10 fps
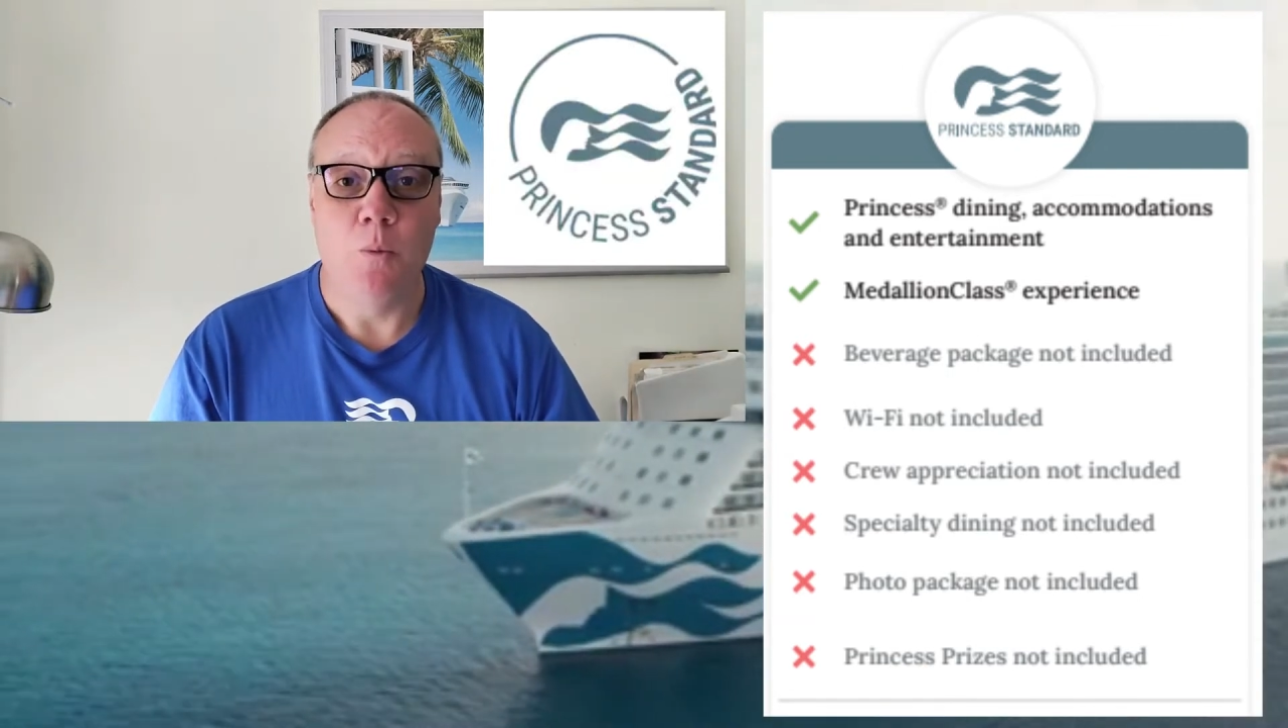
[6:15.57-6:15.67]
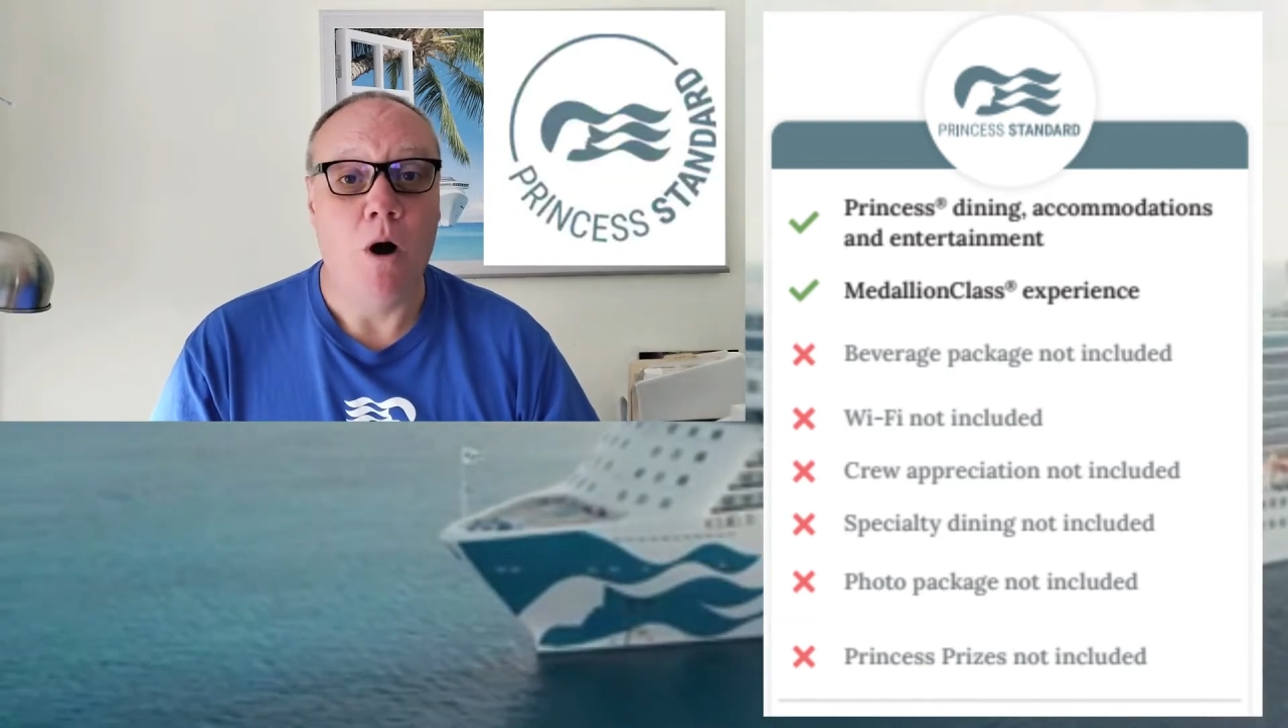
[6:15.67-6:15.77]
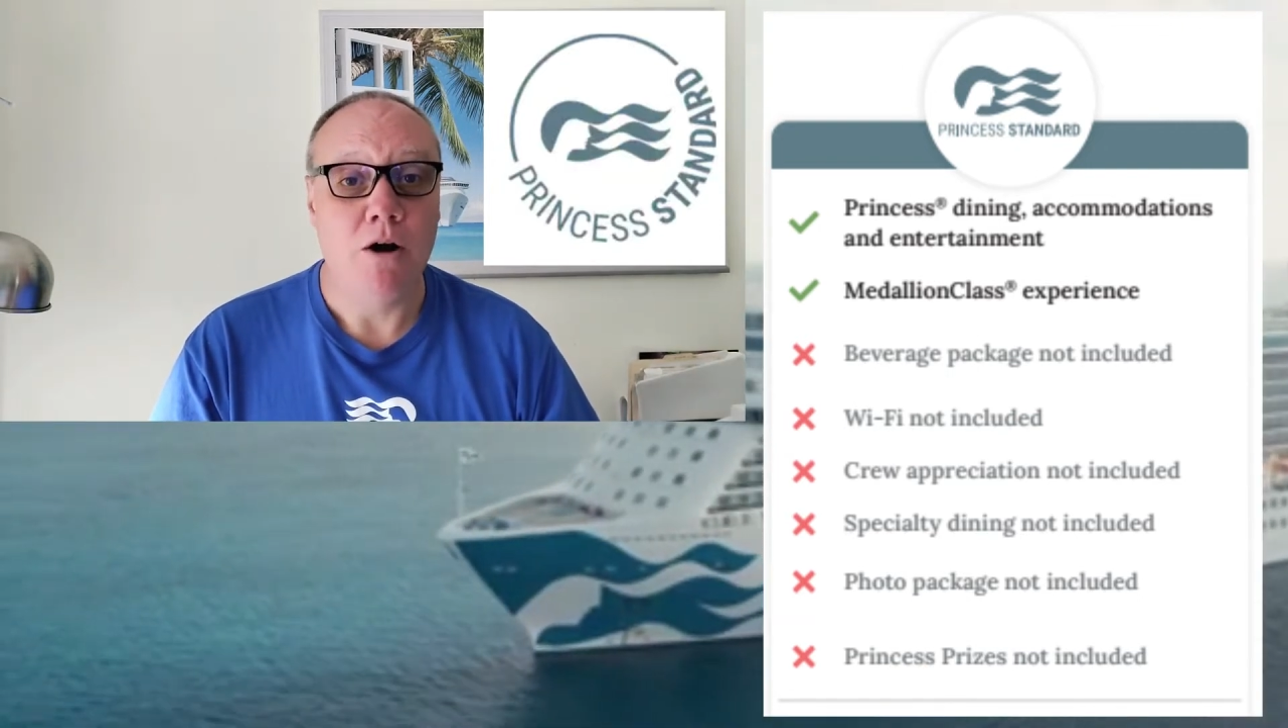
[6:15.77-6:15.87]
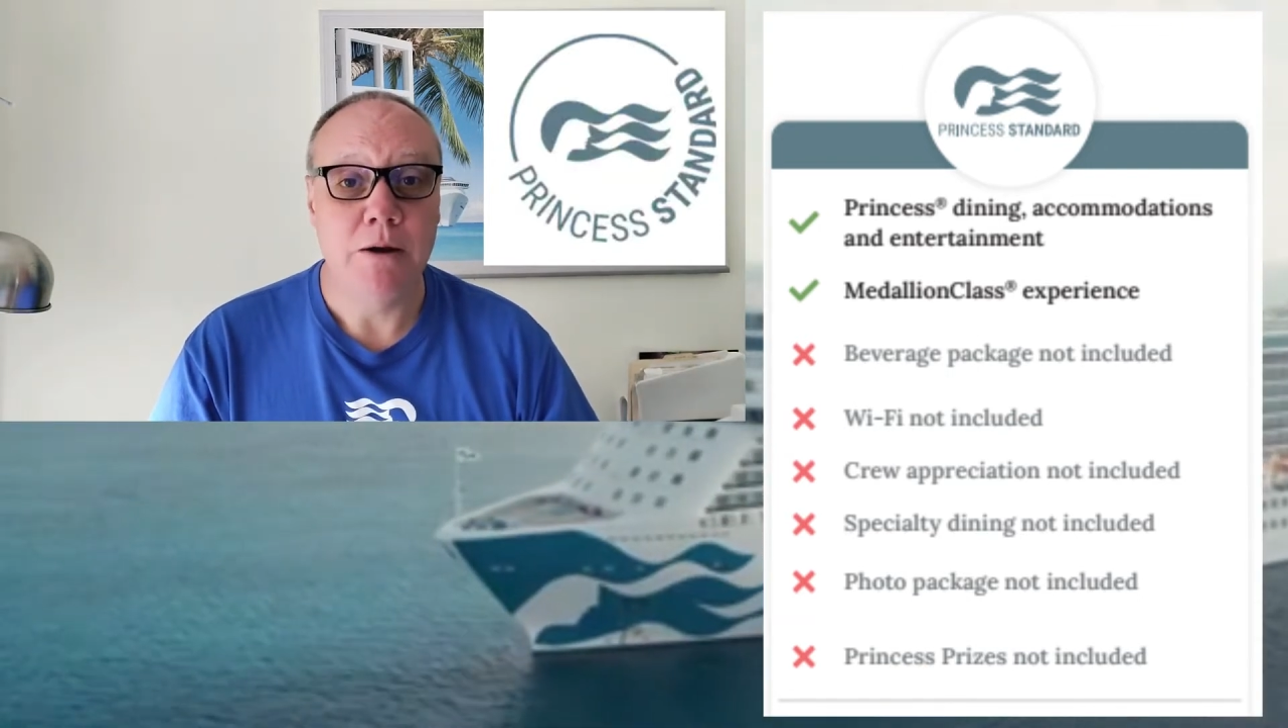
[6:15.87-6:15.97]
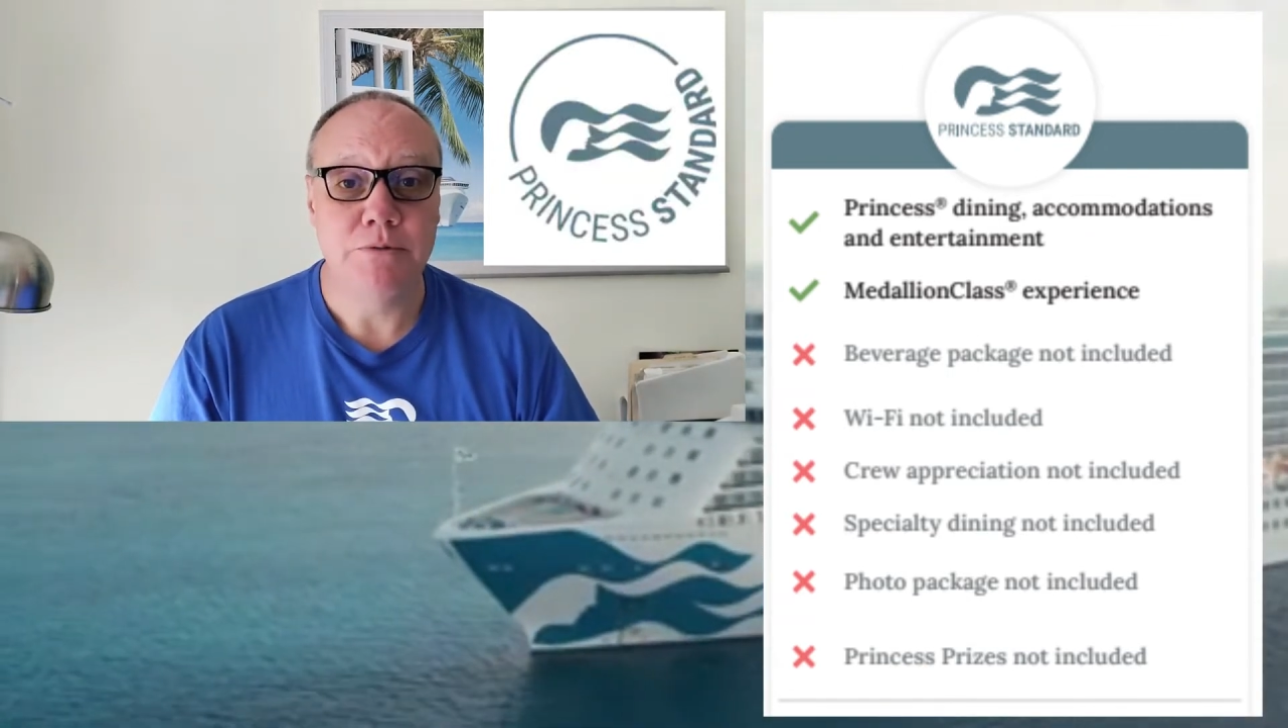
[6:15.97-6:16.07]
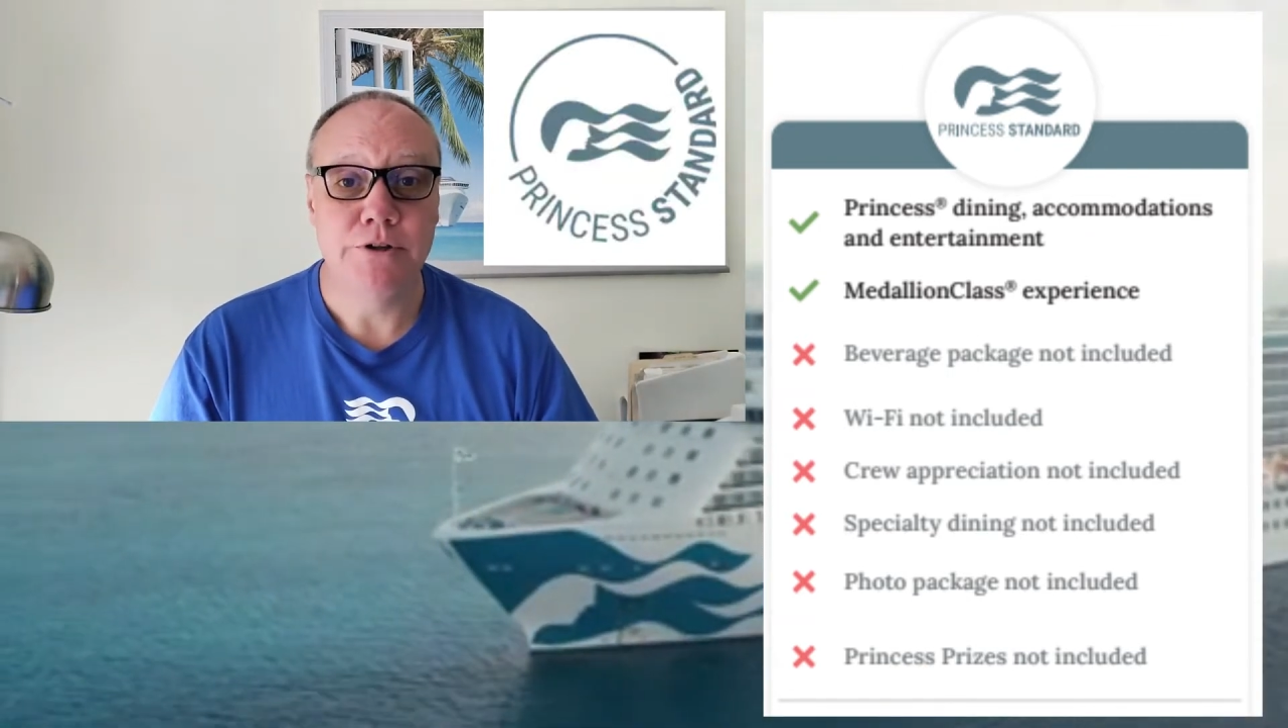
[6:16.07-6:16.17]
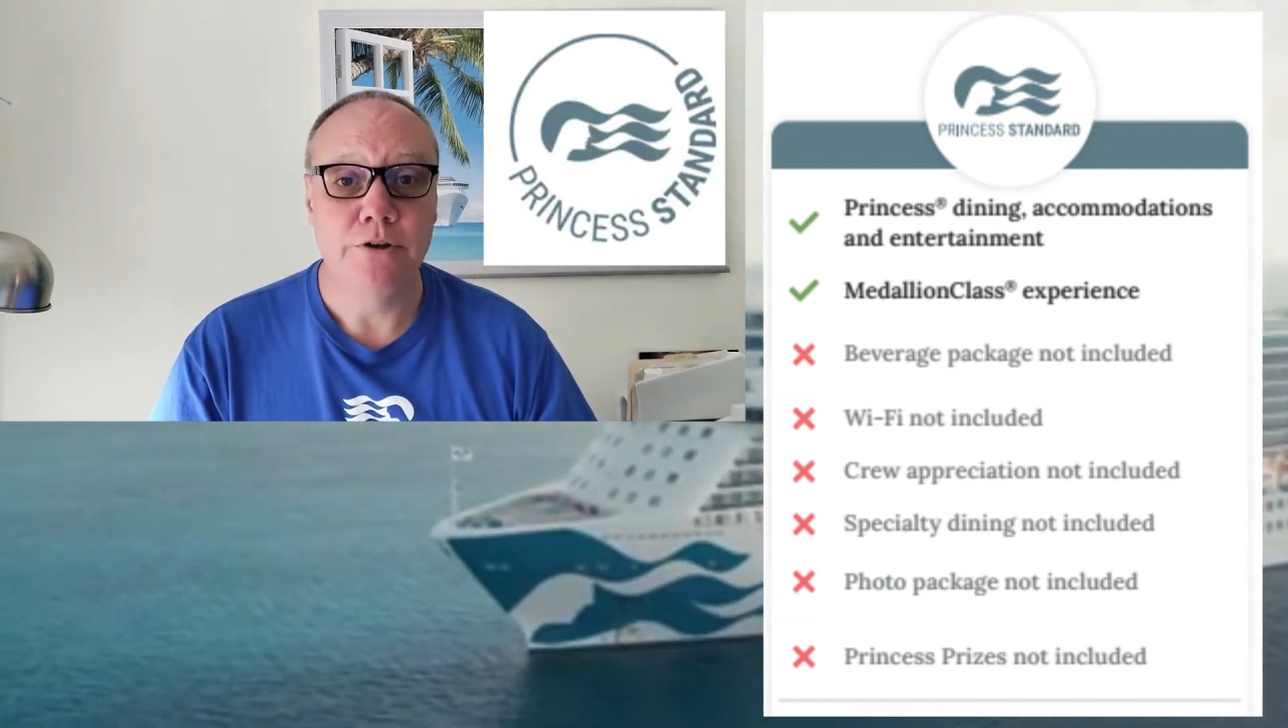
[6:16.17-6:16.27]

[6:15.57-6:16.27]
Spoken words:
walk up to